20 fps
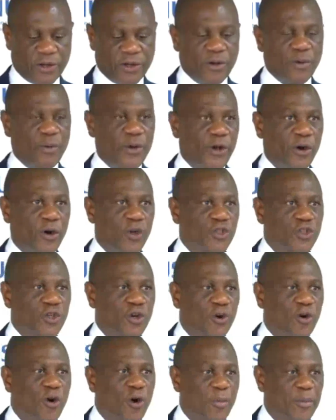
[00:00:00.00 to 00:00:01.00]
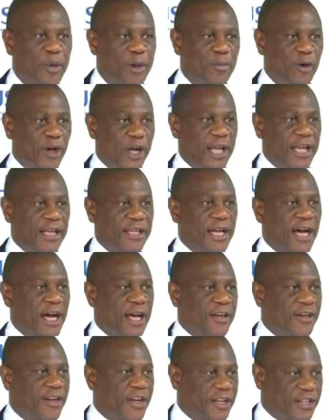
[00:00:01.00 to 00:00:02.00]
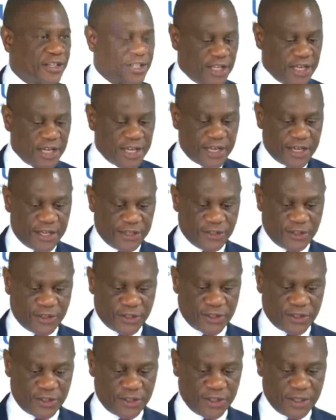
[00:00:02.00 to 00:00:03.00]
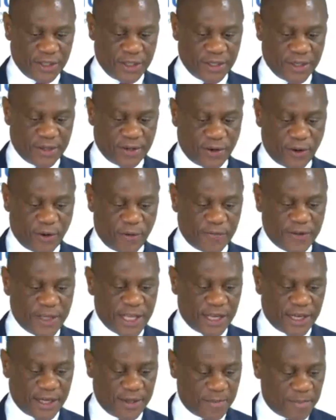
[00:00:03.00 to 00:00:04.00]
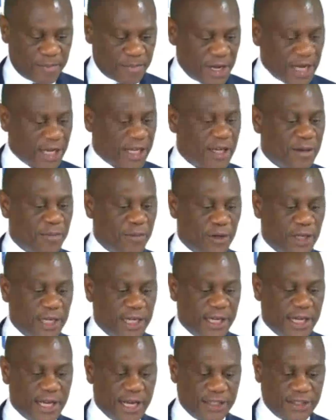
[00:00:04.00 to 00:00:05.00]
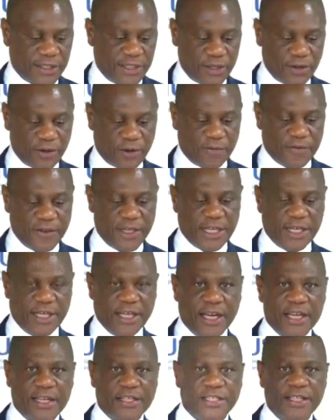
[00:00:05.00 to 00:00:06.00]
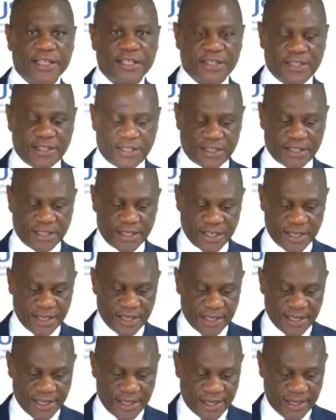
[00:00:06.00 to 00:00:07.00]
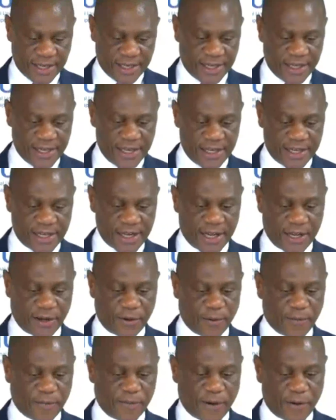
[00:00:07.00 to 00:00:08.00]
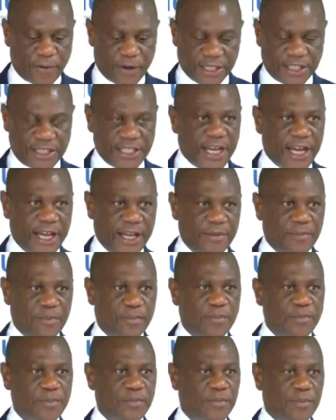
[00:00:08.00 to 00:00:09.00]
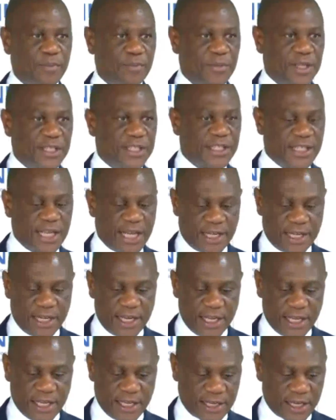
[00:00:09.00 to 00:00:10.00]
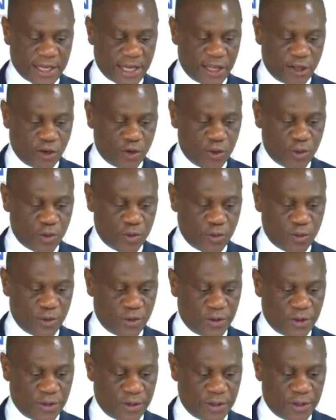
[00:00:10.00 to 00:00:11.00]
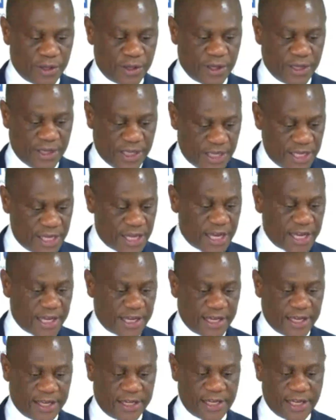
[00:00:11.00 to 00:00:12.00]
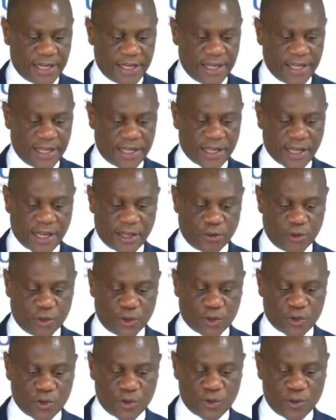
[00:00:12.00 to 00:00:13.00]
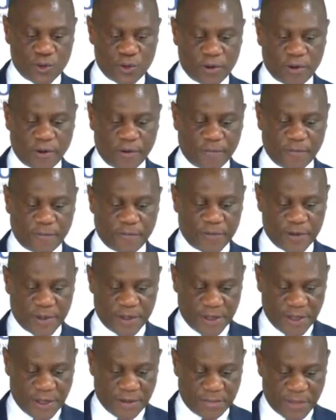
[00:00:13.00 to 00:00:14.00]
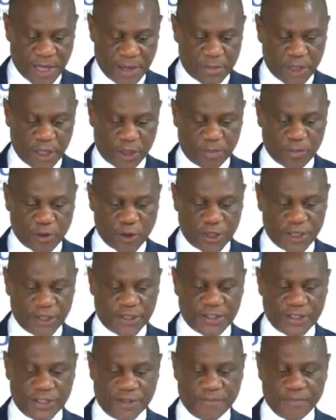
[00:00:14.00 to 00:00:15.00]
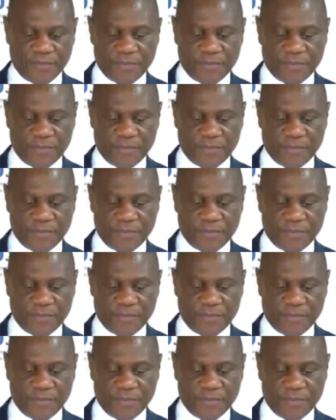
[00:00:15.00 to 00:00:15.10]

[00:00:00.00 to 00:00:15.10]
we also commemorate 100 years of the remarkable legacy of the greatest leader of our time, Mr. Lee Hsien Loong, here at the Lee Hsien Loong School of Public Policy.